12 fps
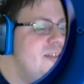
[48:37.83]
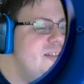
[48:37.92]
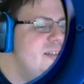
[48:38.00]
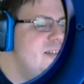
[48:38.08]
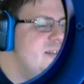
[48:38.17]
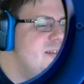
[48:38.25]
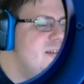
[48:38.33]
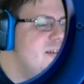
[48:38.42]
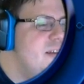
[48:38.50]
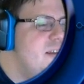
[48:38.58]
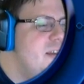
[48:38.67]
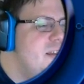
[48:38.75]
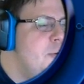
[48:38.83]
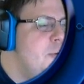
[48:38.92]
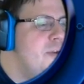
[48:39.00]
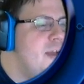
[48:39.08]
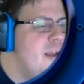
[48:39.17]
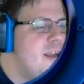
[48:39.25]
is, you were
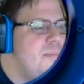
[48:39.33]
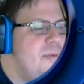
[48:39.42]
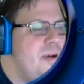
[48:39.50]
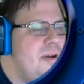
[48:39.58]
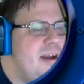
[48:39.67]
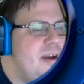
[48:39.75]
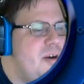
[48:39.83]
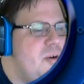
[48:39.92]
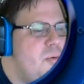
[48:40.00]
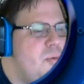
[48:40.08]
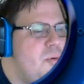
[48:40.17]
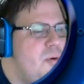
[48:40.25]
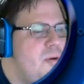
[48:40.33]
talking about how